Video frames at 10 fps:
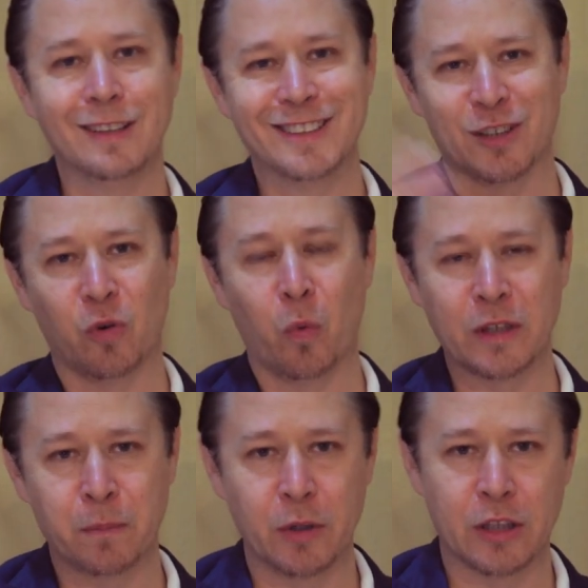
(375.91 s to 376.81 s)
You can
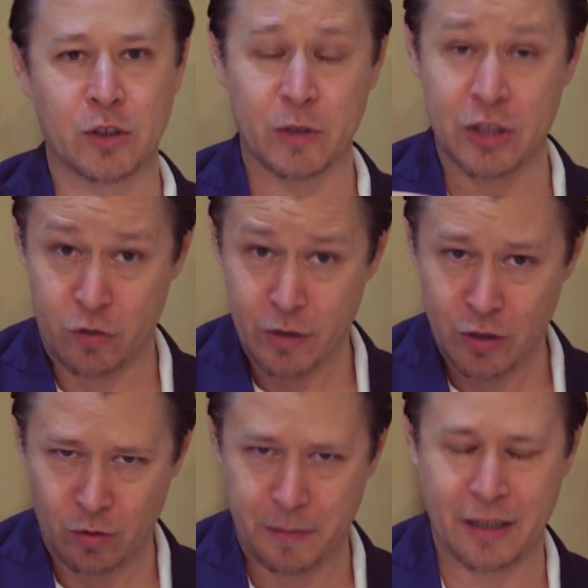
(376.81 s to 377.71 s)
always put it to a string
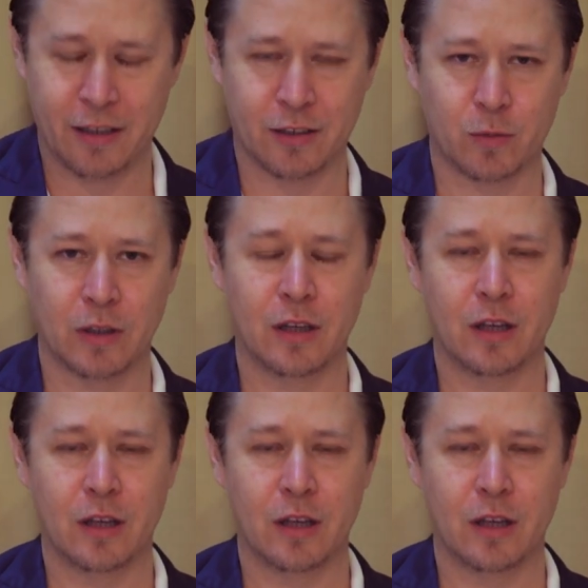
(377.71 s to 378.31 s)
group area as well.